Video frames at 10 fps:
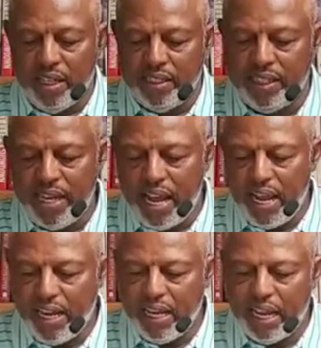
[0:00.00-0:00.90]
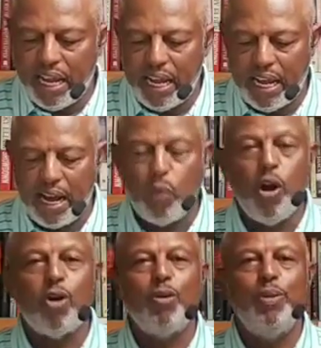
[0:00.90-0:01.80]
Today, I
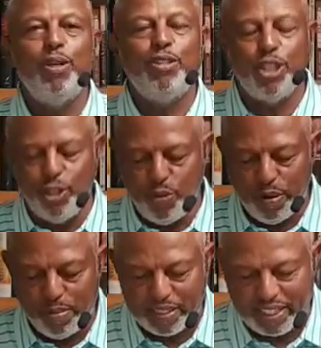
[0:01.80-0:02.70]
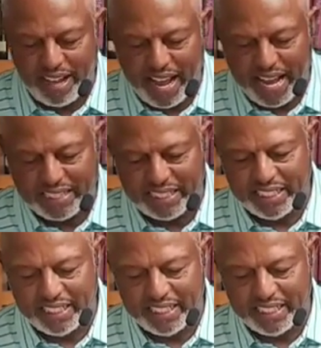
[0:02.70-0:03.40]
welcome you to new members class.